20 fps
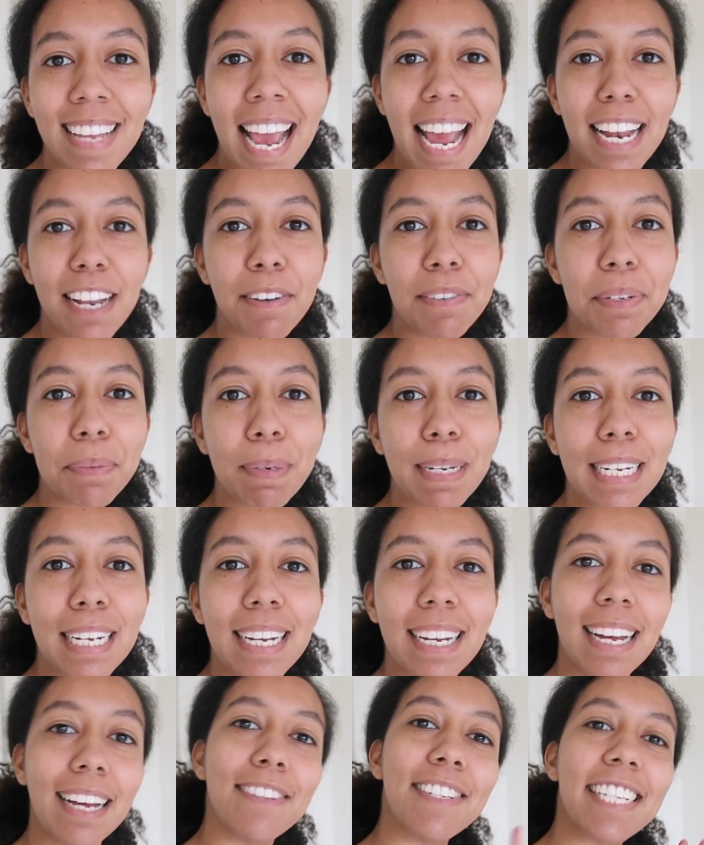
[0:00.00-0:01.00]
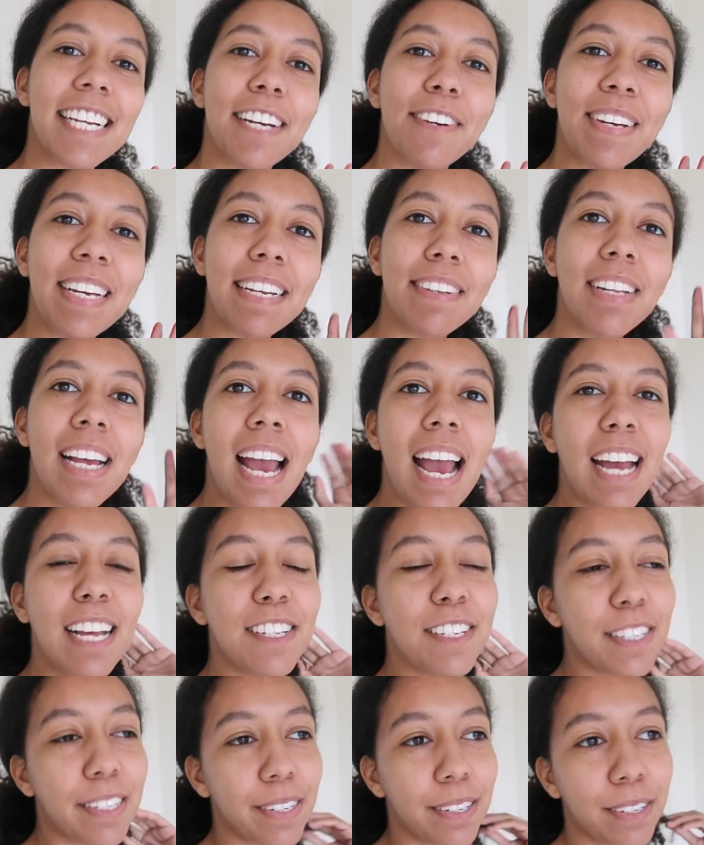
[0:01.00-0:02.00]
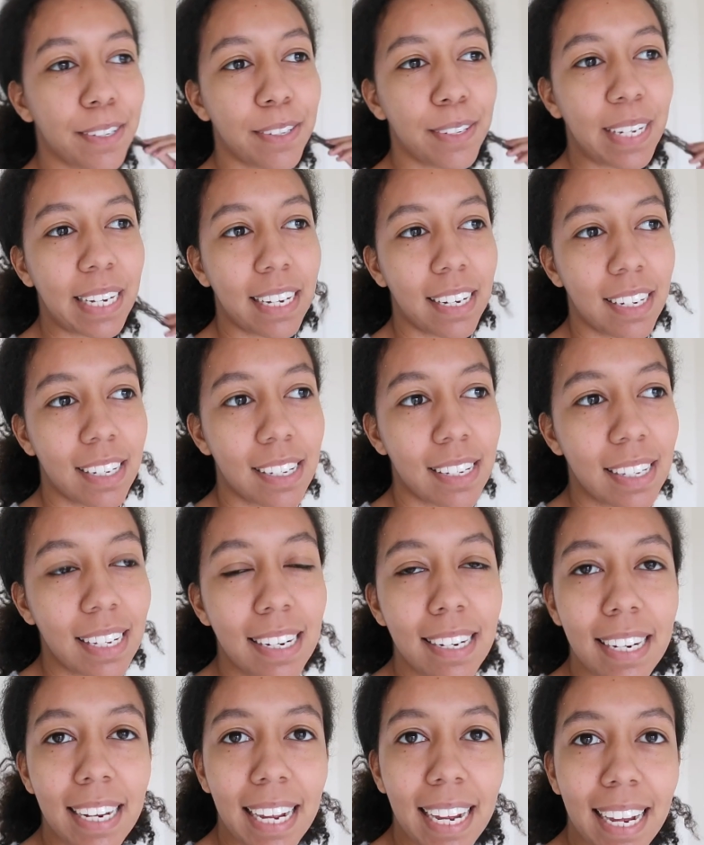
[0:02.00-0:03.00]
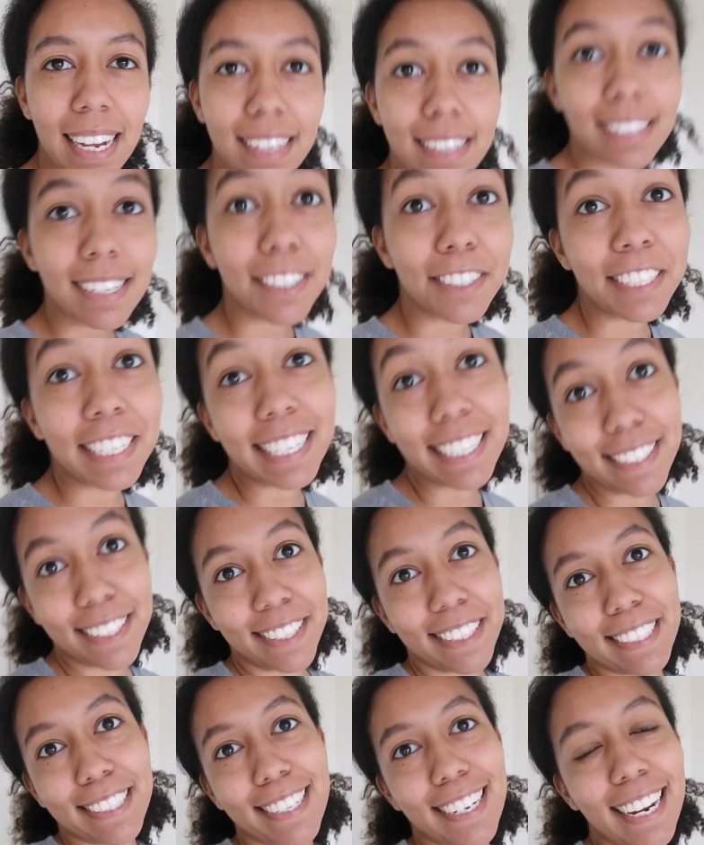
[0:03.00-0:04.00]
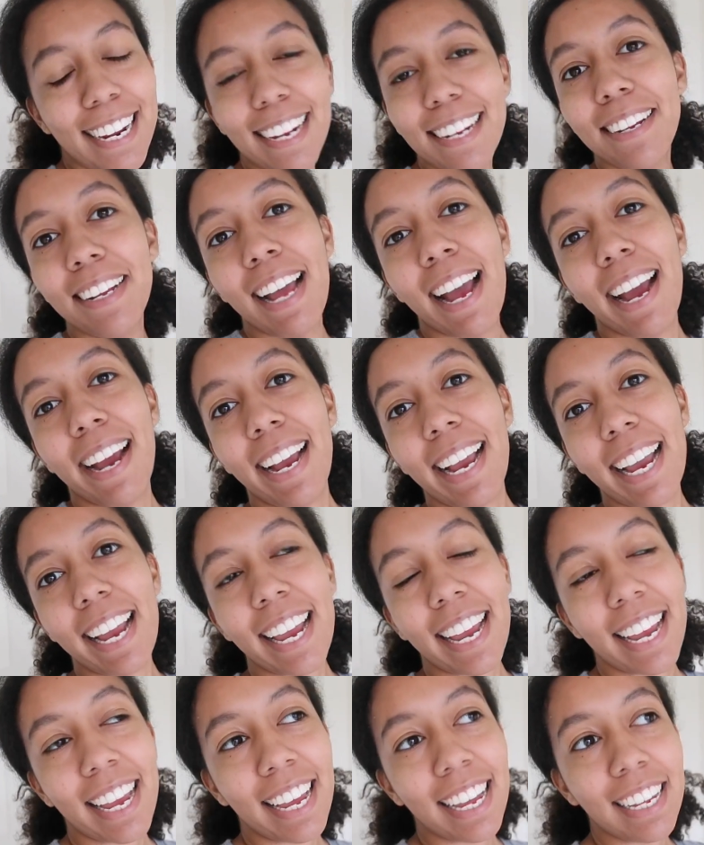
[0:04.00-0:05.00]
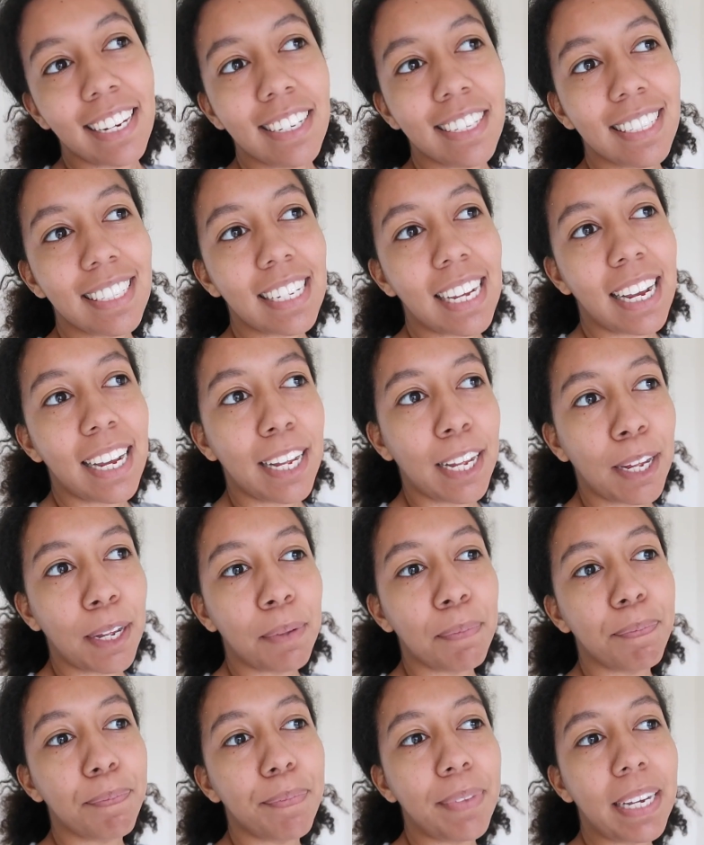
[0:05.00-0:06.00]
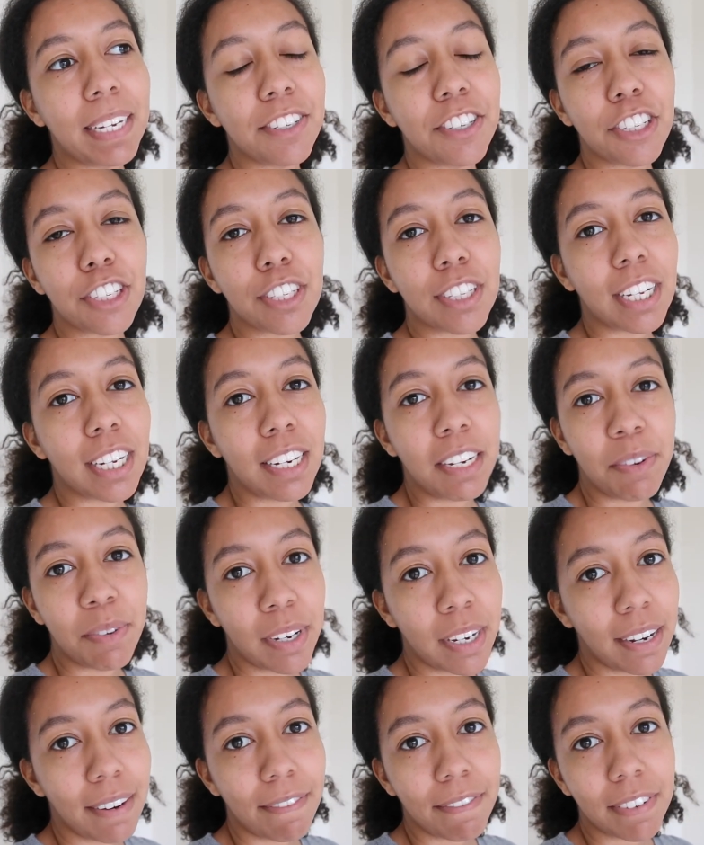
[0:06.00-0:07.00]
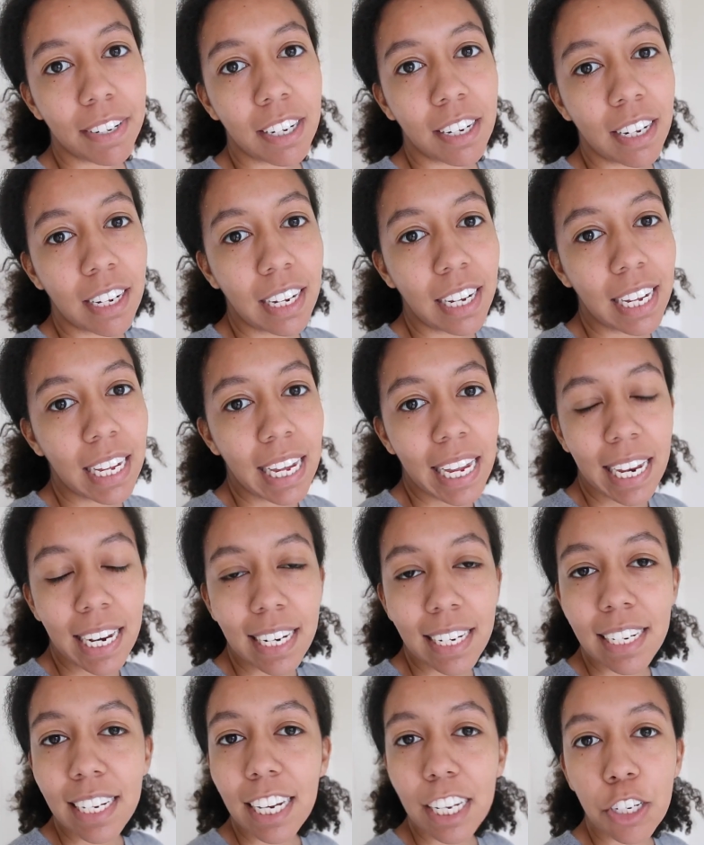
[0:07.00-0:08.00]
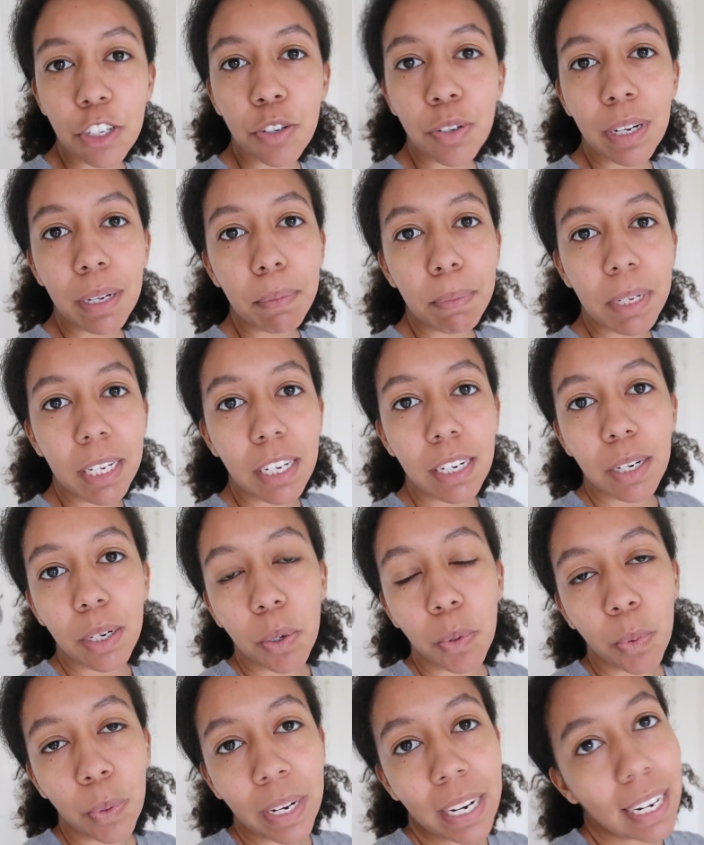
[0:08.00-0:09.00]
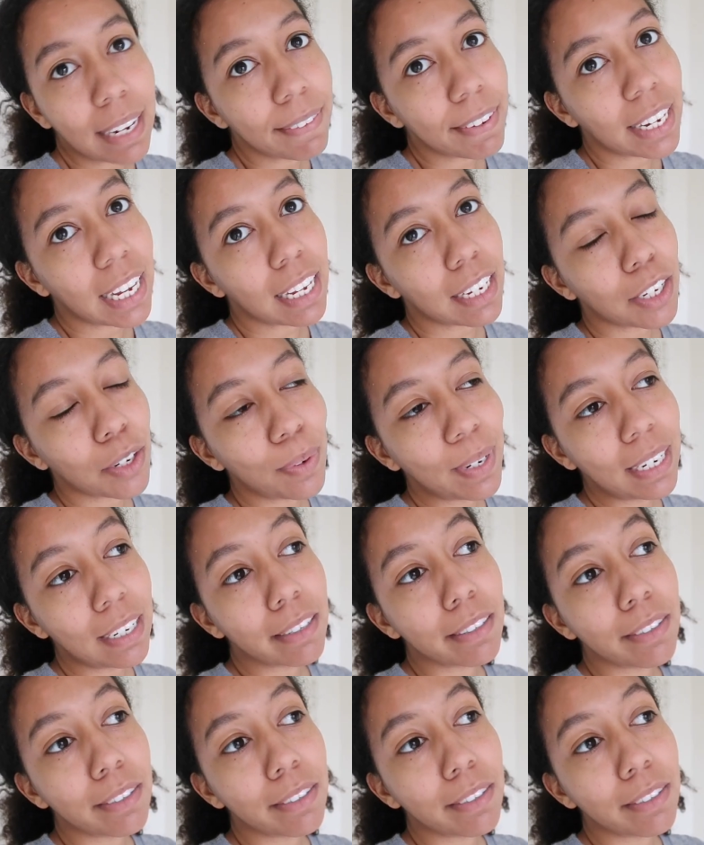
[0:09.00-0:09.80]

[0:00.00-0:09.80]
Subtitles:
Hello everybody, how's it going? So it is Sunday, it's actually Easter today, and just thought I would vlog and catch you up on what I've got going